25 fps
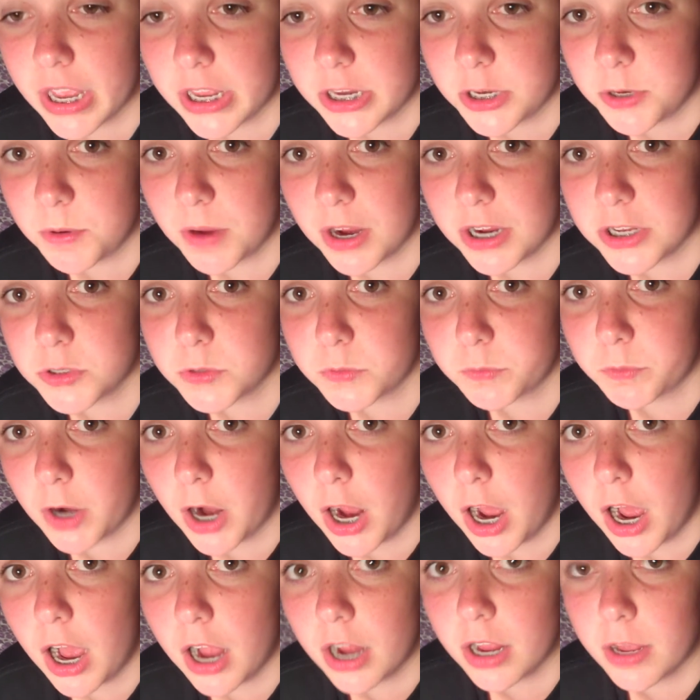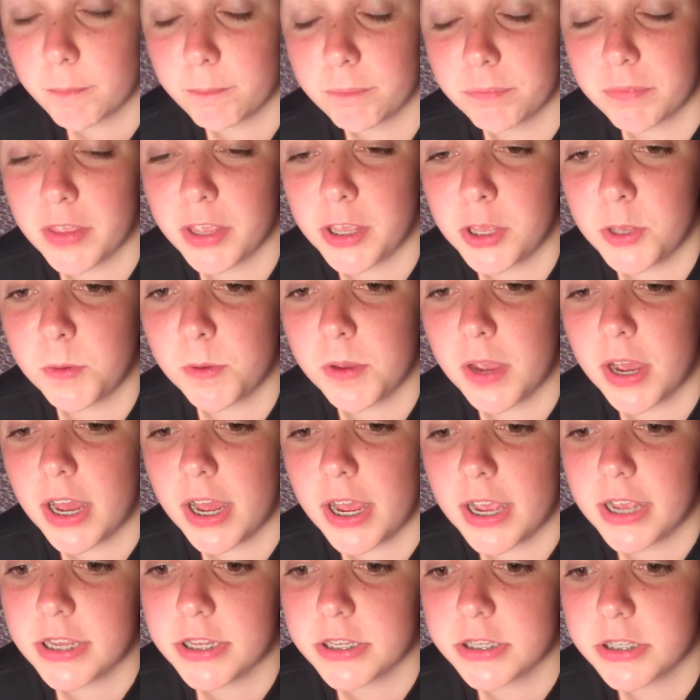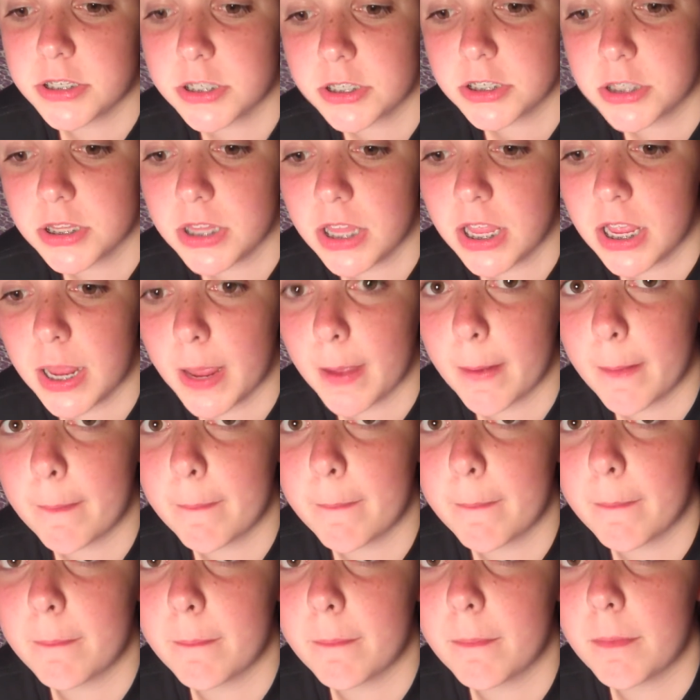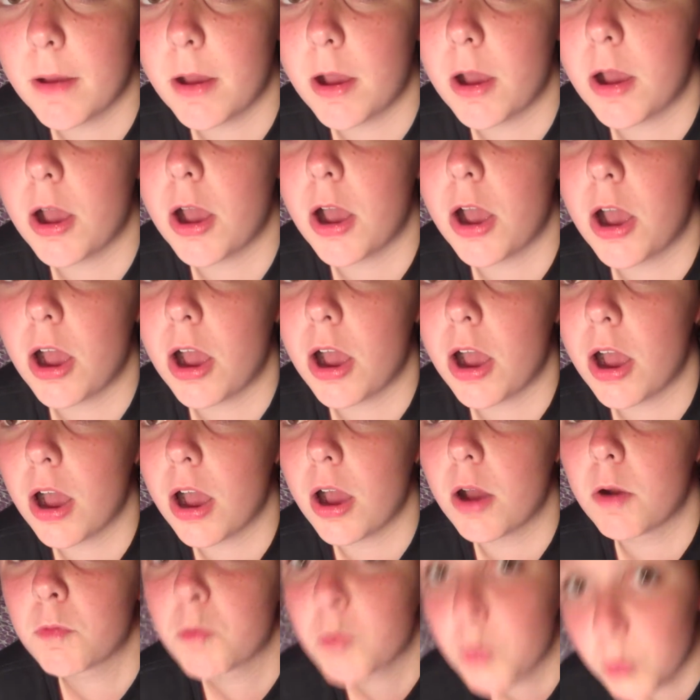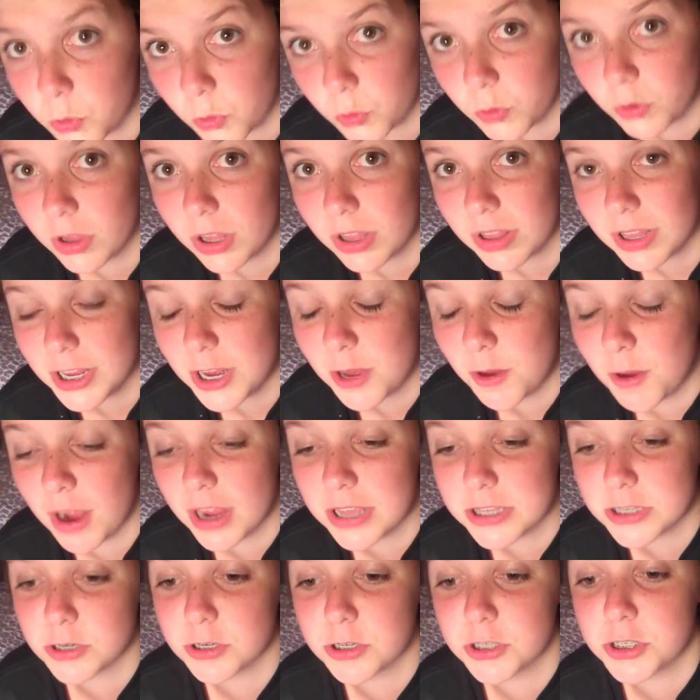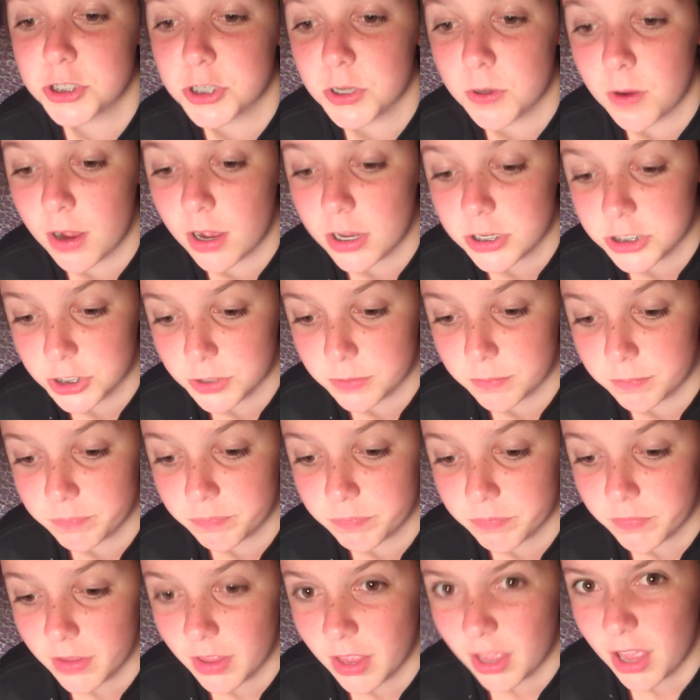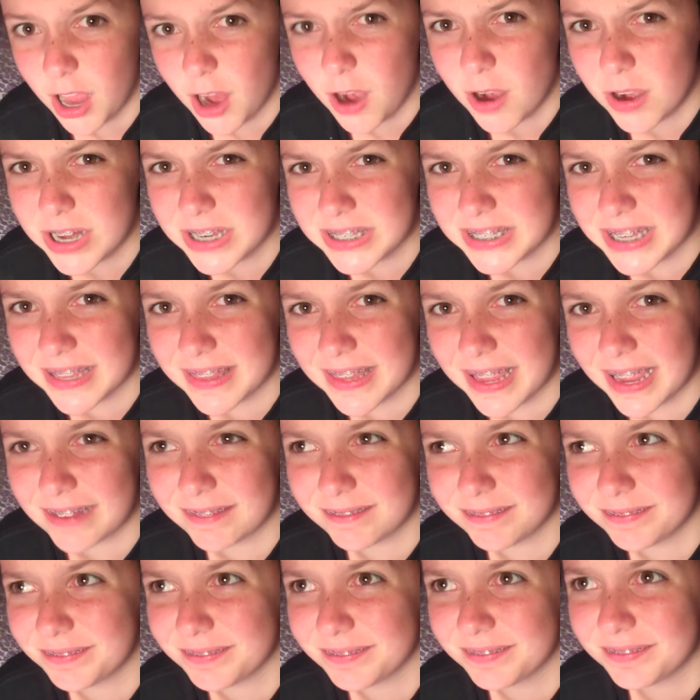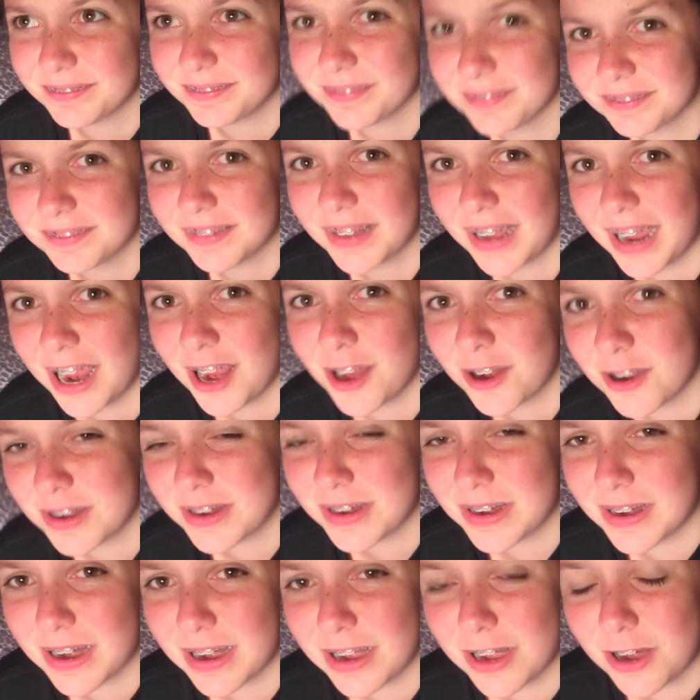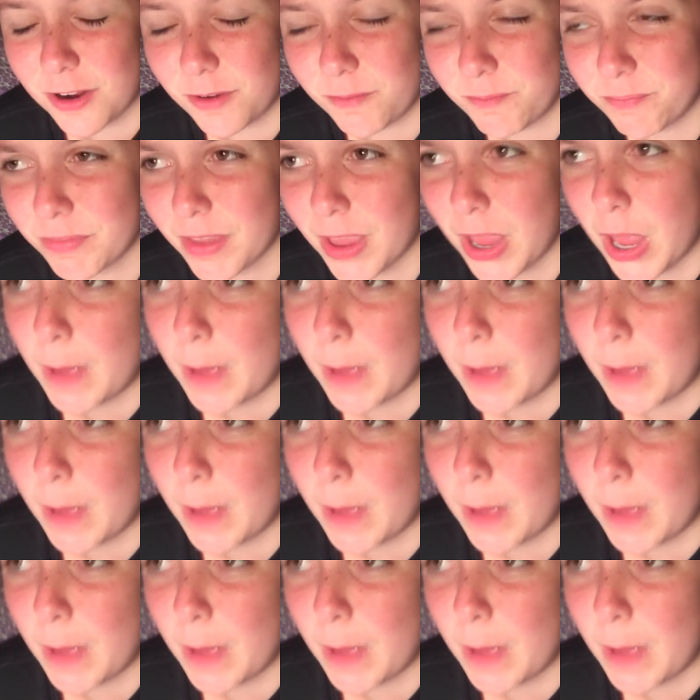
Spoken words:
And you guys rock. And you guys like rule. You guys are so awesome. I already said that. I already did, I know.